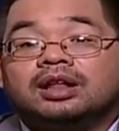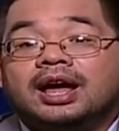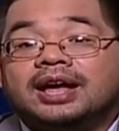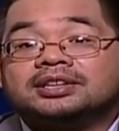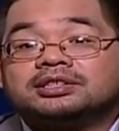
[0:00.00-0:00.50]

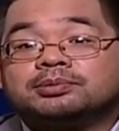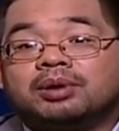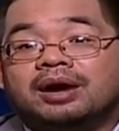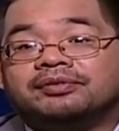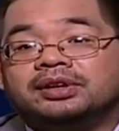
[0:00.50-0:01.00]
the
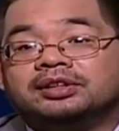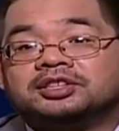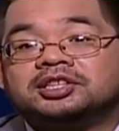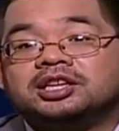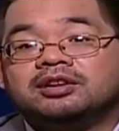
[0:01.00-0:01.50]
last
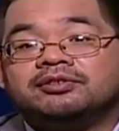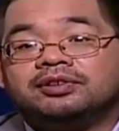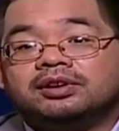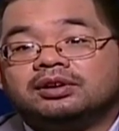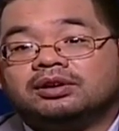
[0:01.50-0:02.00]
prophet, the
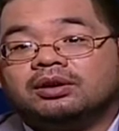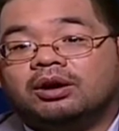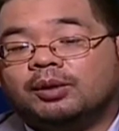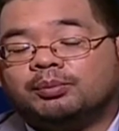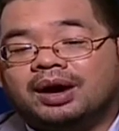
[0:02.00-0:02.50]
seal of
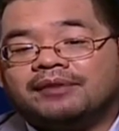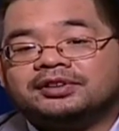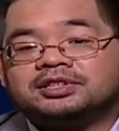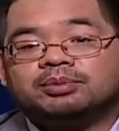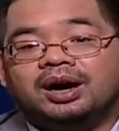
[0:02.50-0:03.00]
all
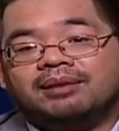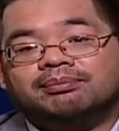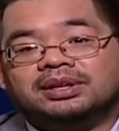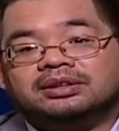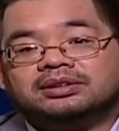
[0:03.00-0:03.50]
prophets,
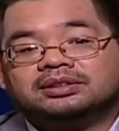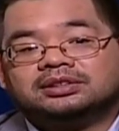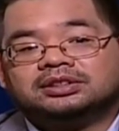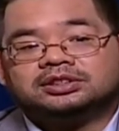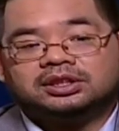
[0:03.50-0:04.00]
Muhammad
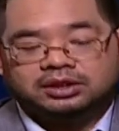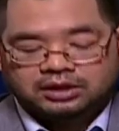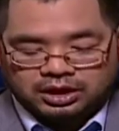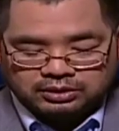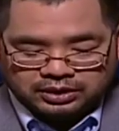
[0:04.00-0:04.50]

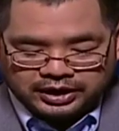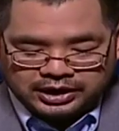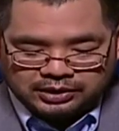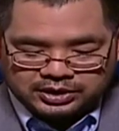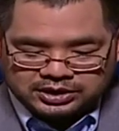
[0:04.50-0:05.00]
sallallahu
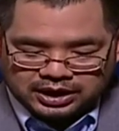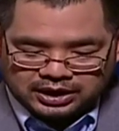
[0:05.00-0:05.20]
alayhi